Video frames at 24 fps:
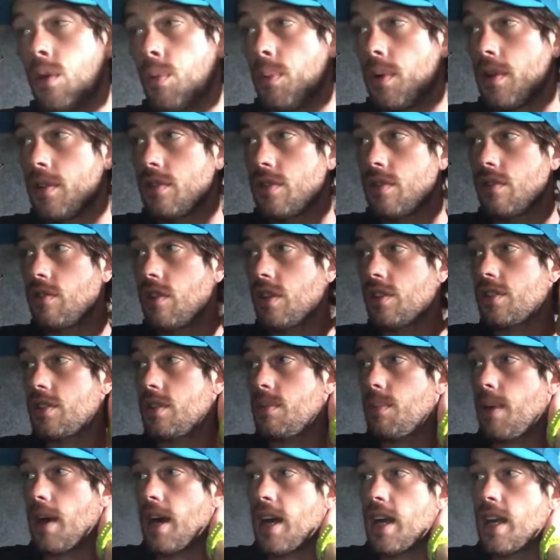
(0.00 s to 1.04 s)
onto
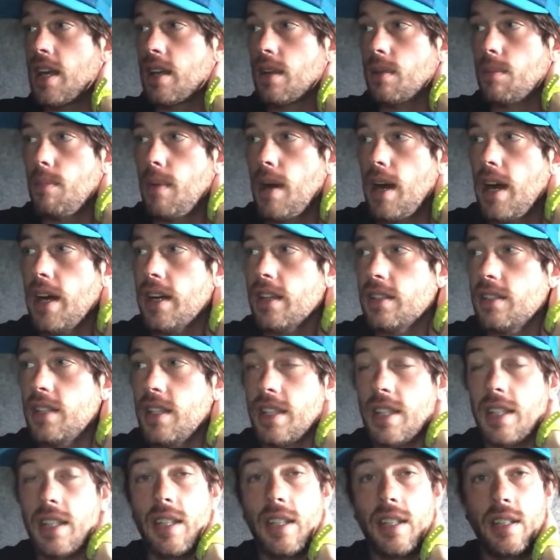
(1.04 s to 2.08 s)
Rossett Pike, Mark
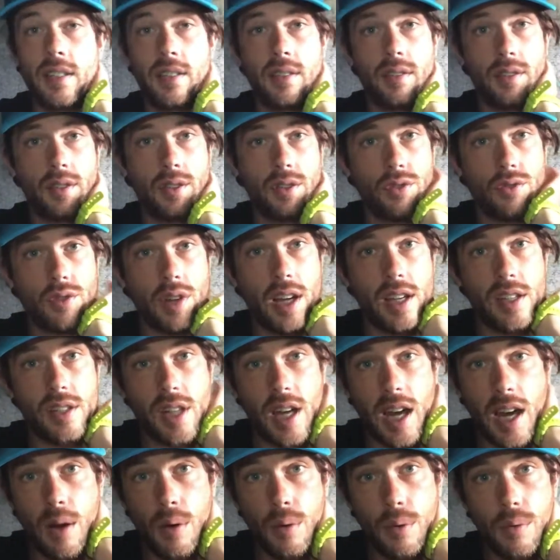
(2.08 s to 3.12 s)
said he needed to stretch
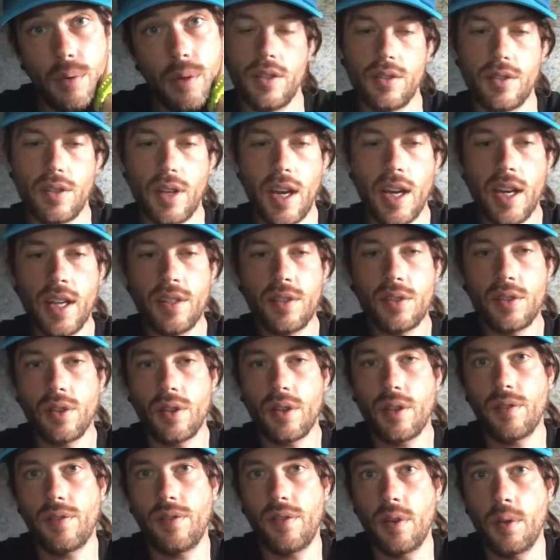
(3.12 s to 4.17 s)
out. So I
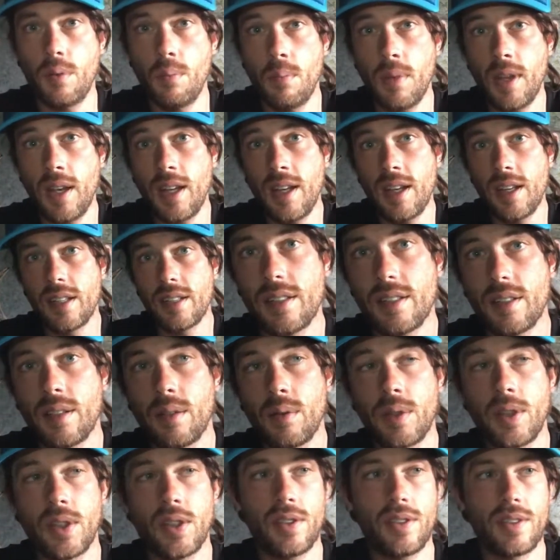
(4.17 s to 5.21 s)
took a few minutes, I
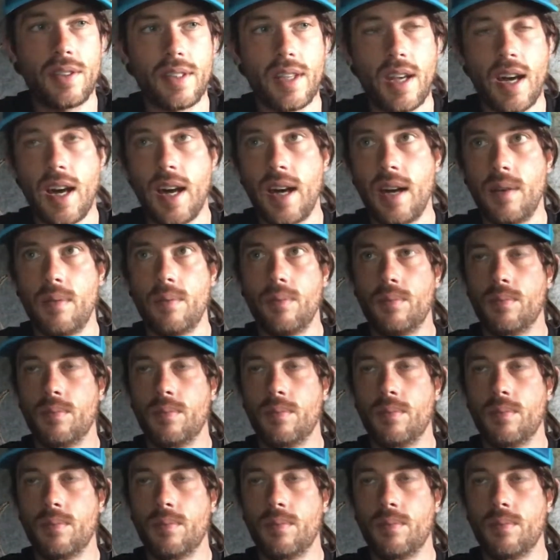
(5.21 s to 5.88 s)
went and sat and